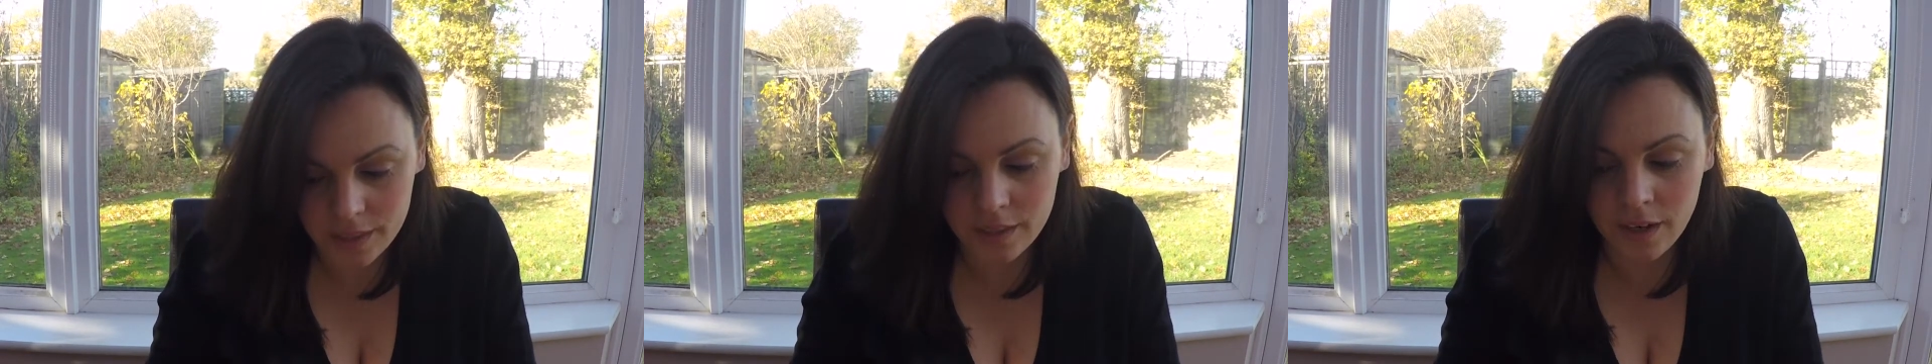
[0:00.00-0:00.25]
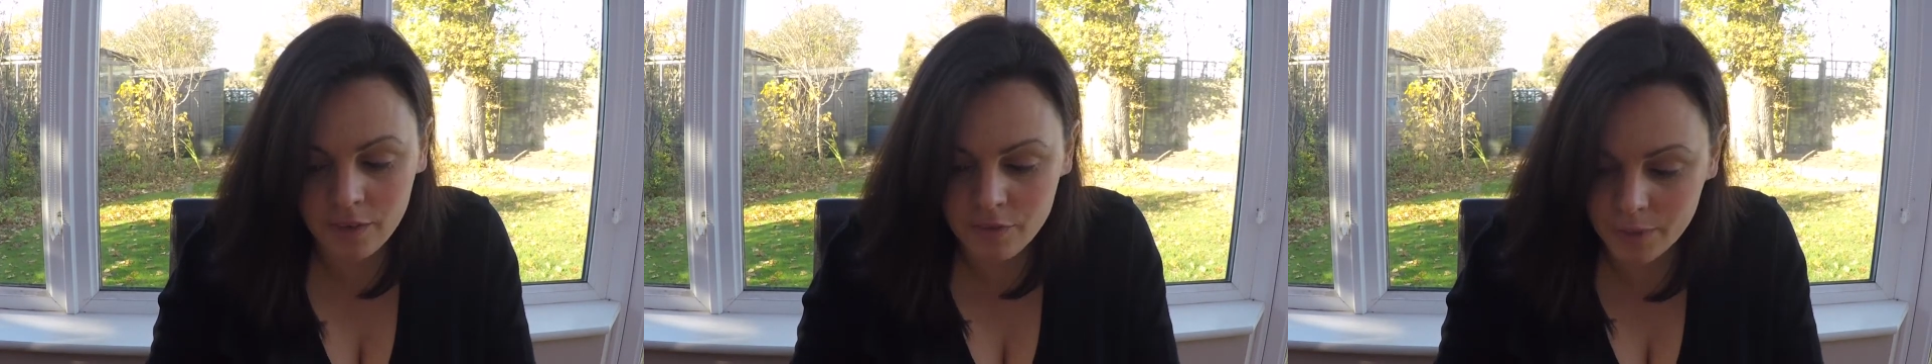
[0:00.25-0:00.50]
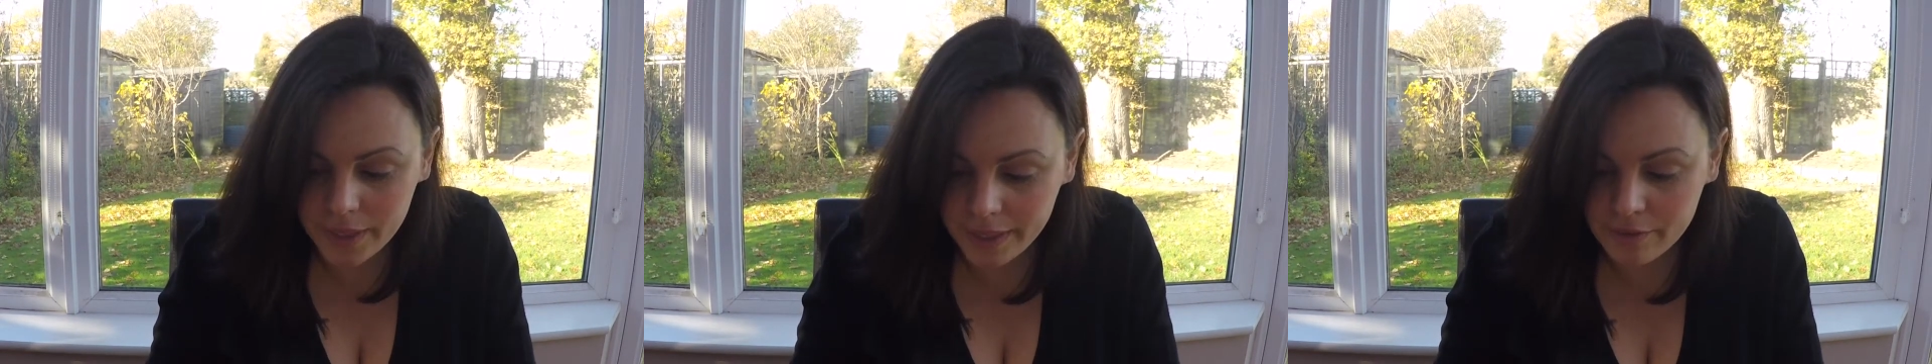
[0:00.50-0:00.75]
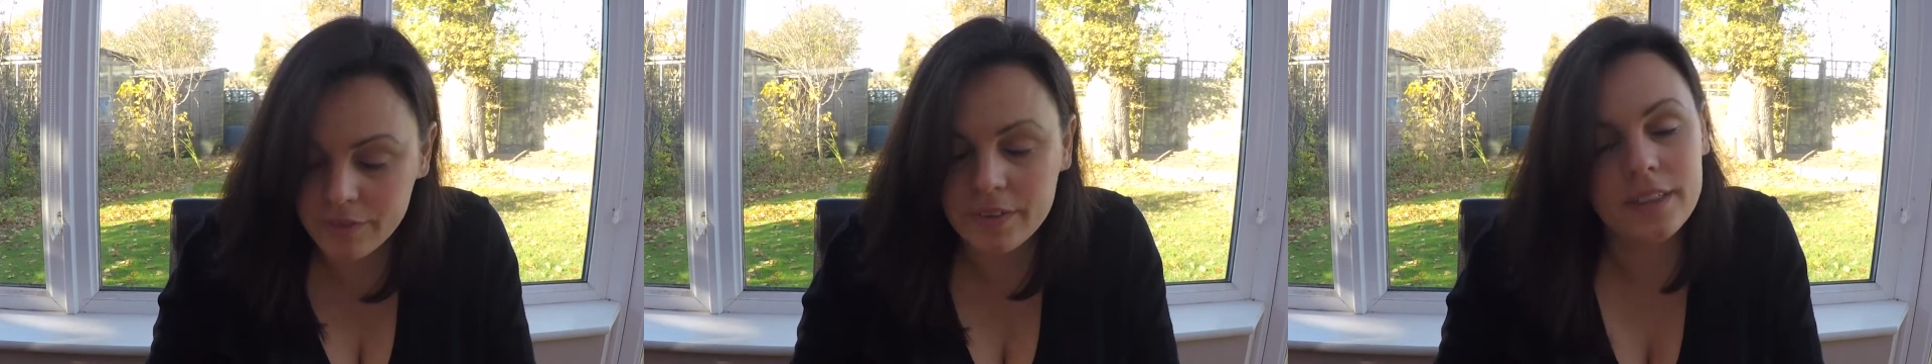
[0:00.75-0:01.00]
the life we
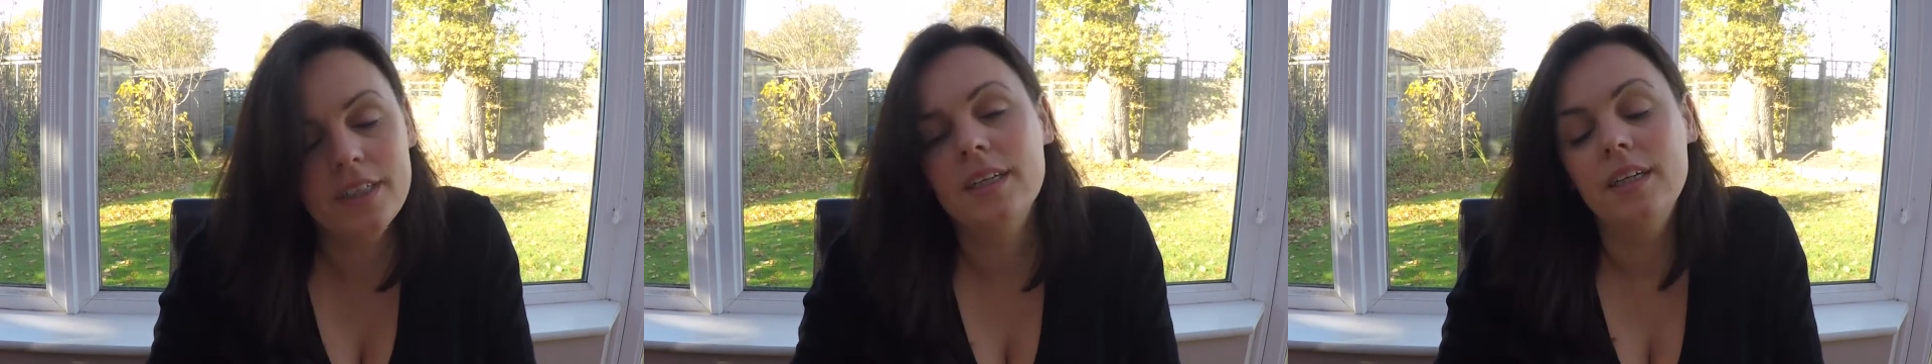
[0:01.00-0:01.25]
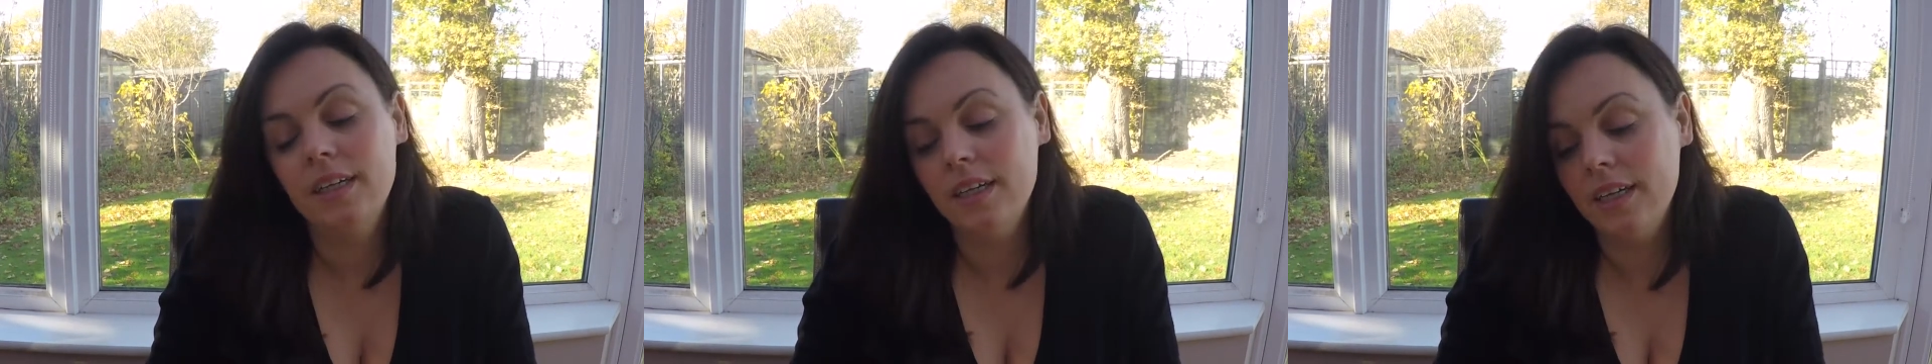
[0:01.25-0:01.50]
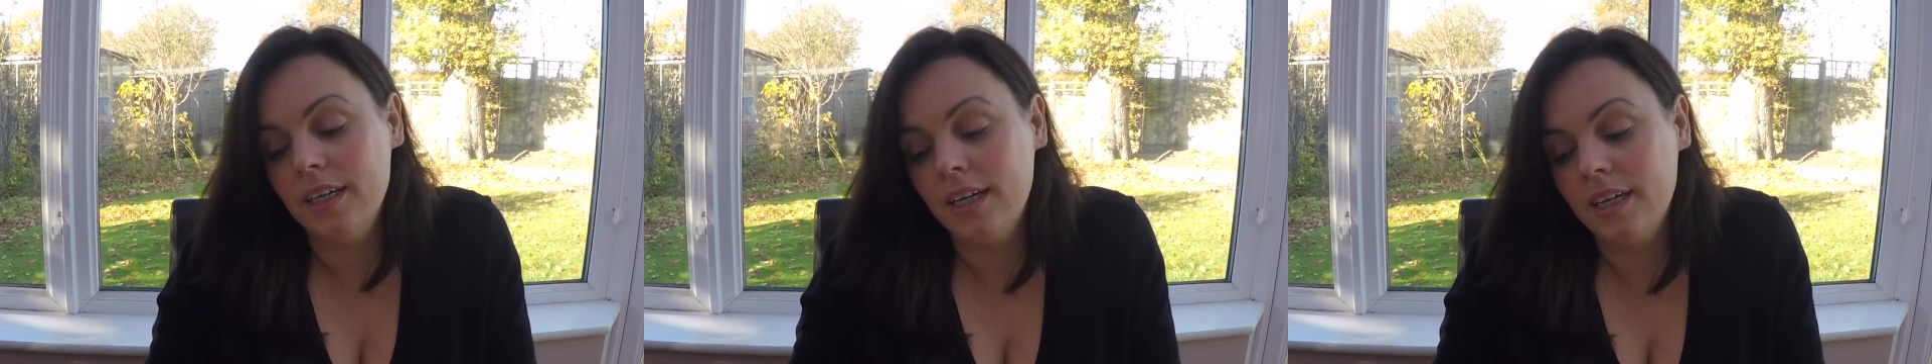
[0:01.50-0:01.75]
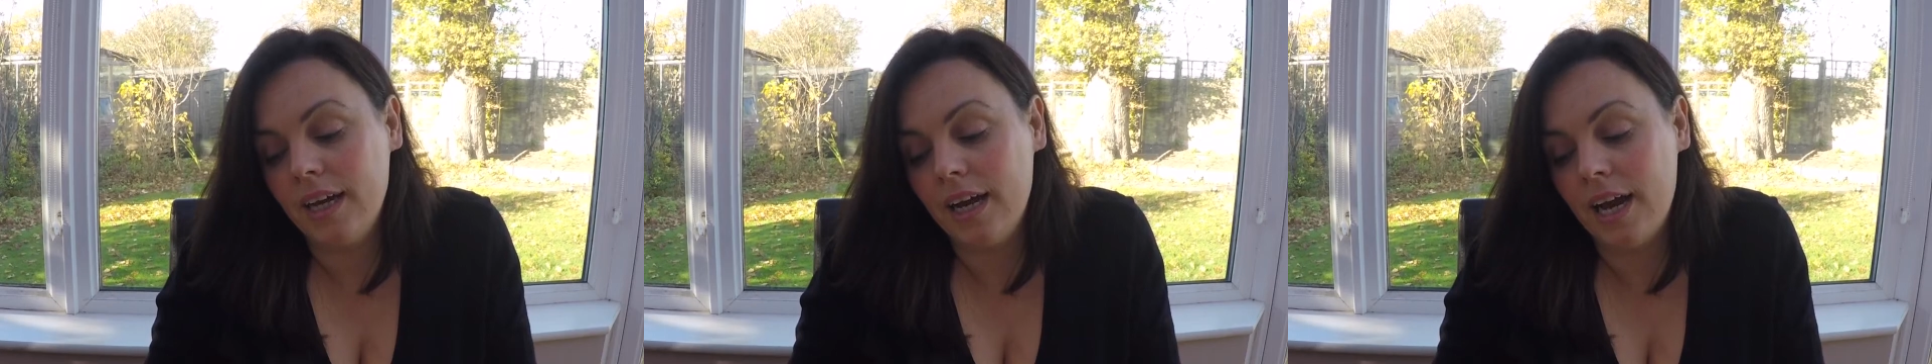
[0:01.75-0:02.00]
live
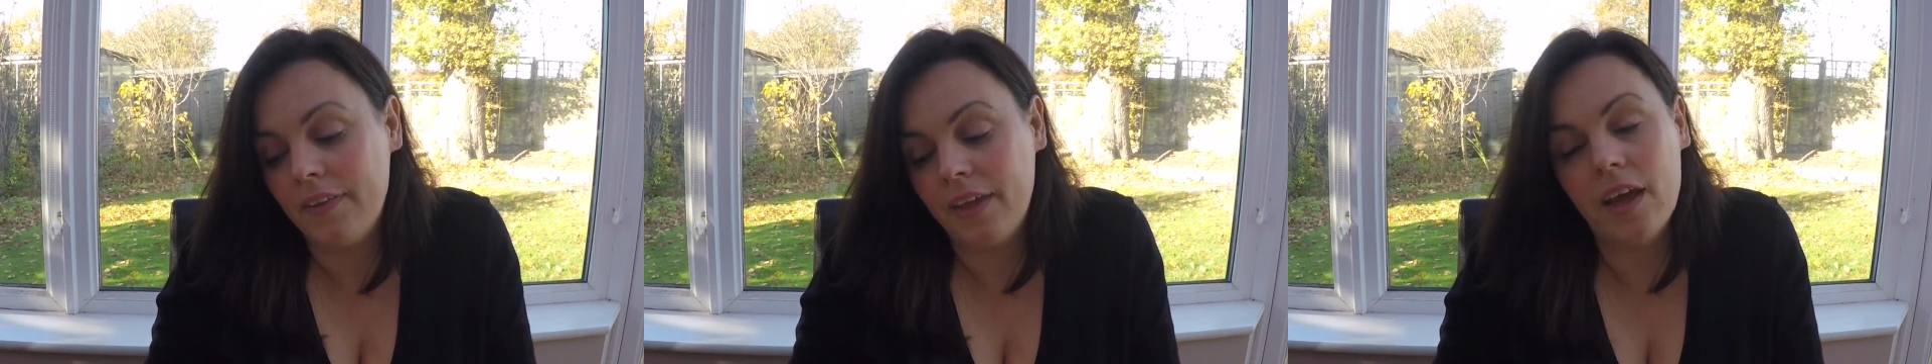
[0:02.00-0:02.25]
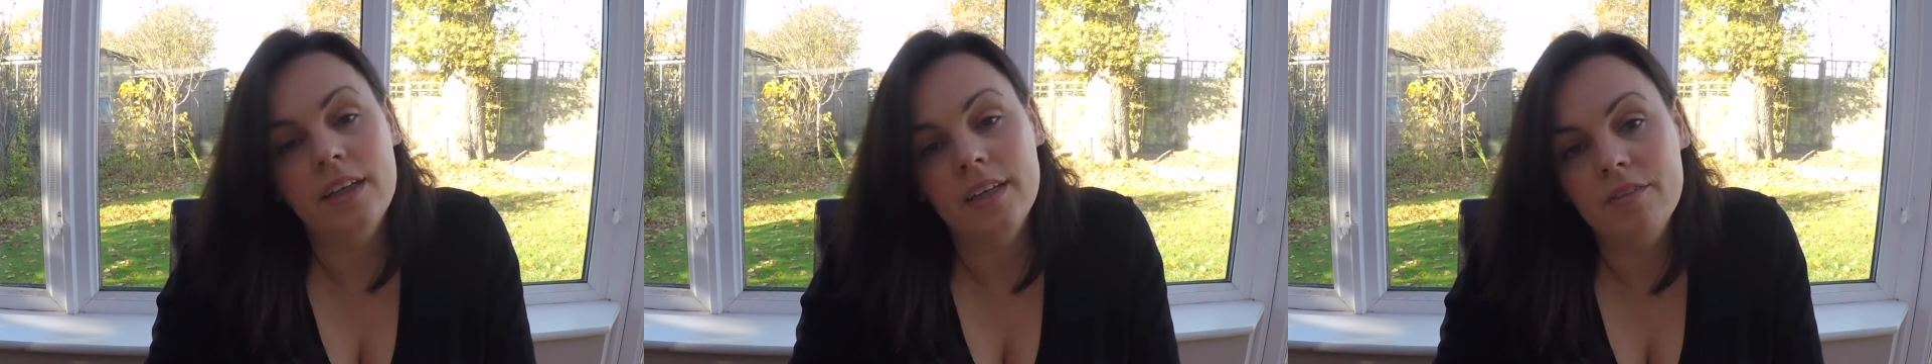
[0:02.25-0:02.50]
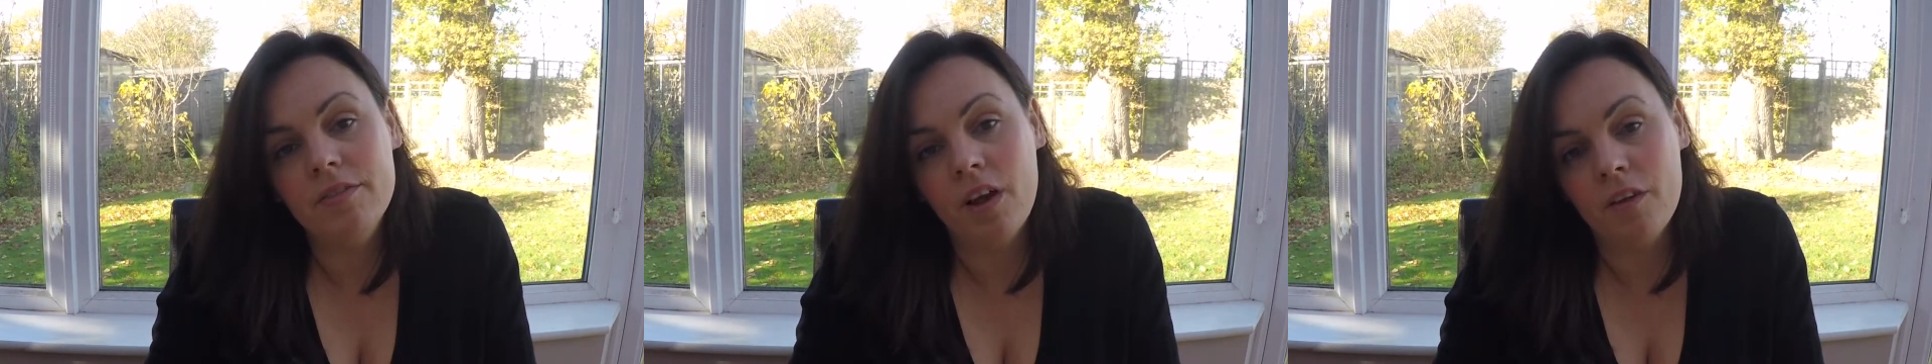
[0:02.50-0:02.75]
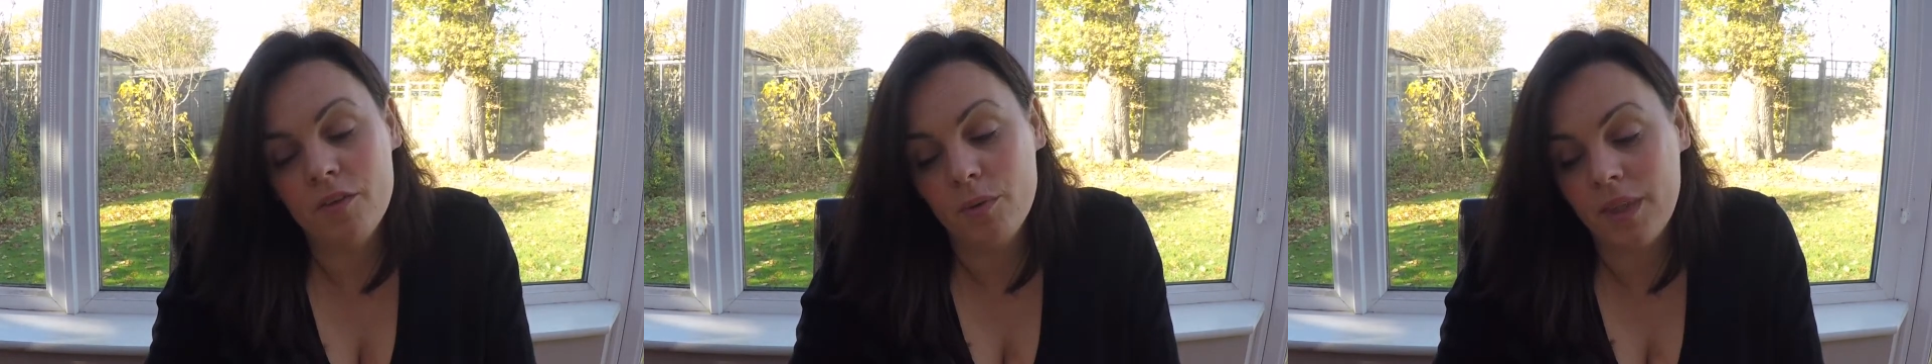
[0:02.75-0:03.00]
and the unlived
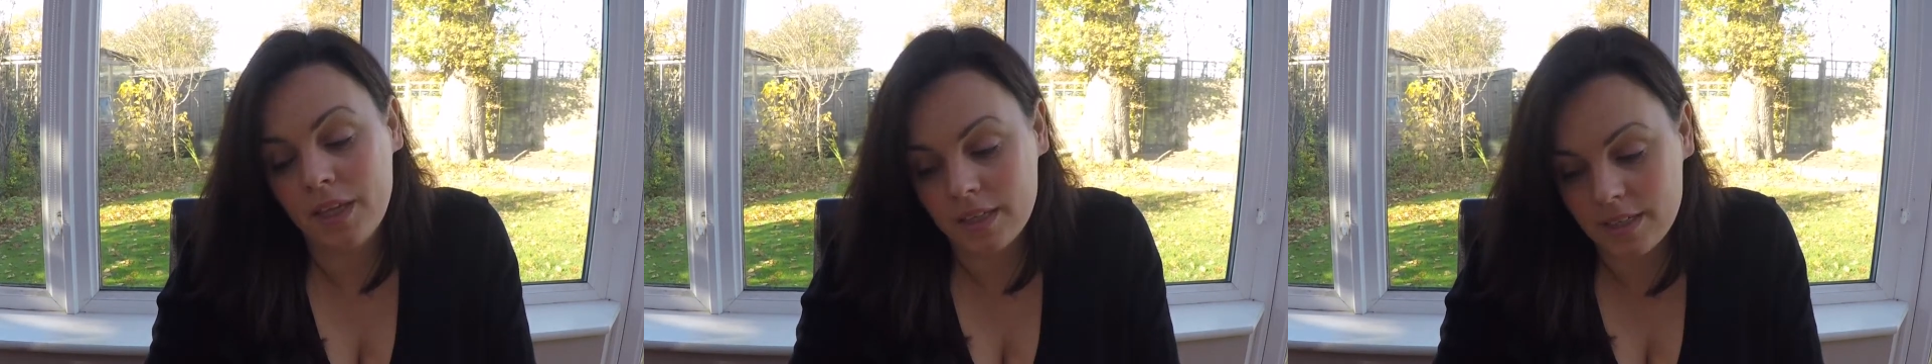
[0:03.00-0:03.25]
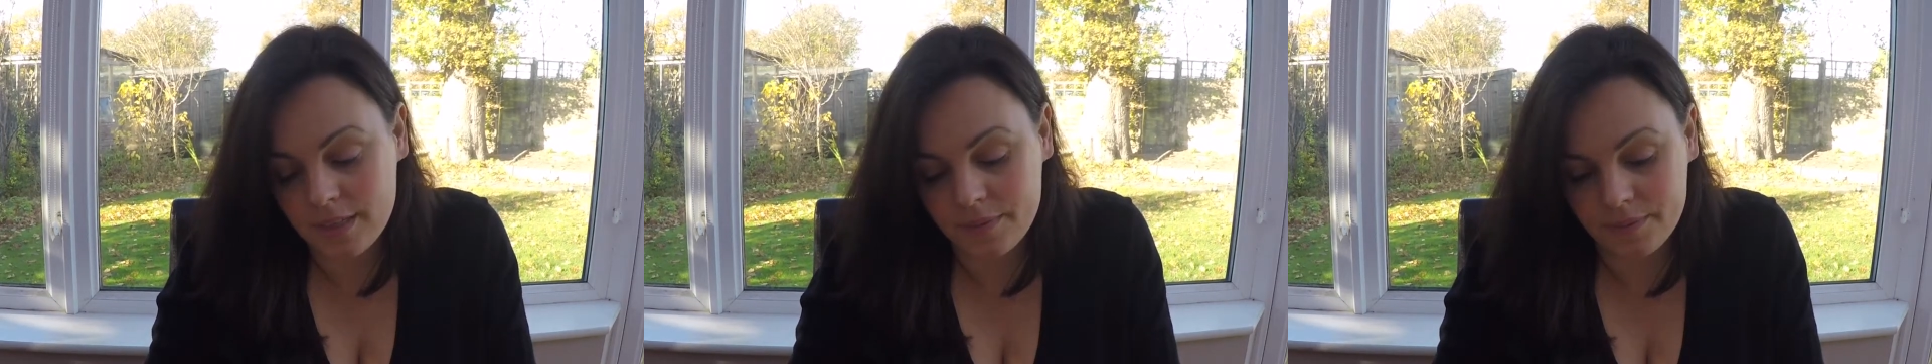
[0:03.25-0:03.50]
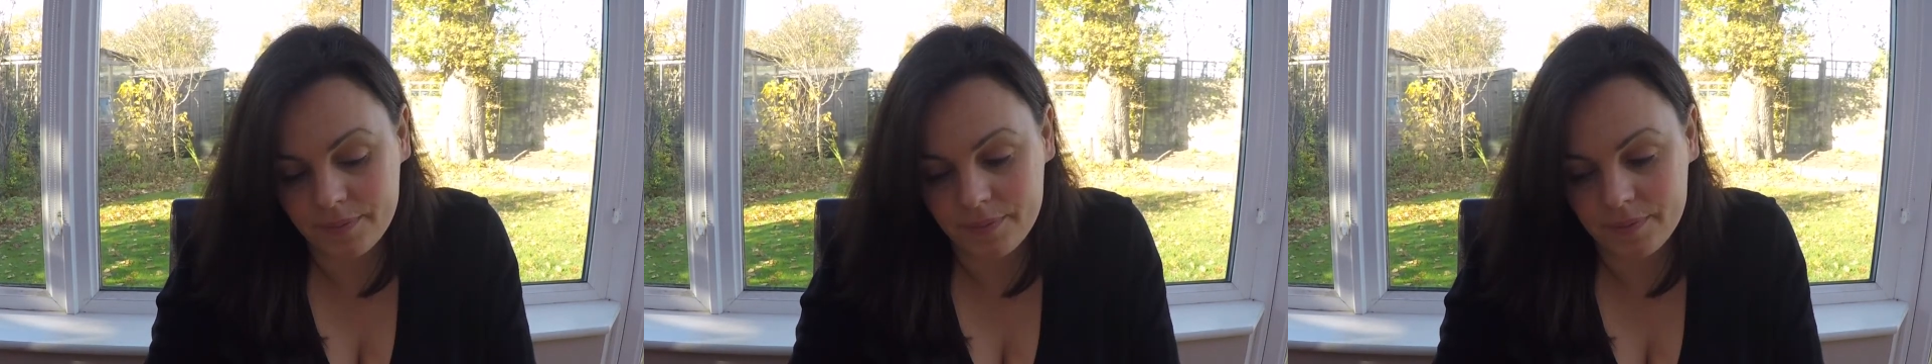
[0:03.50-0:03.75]
life within us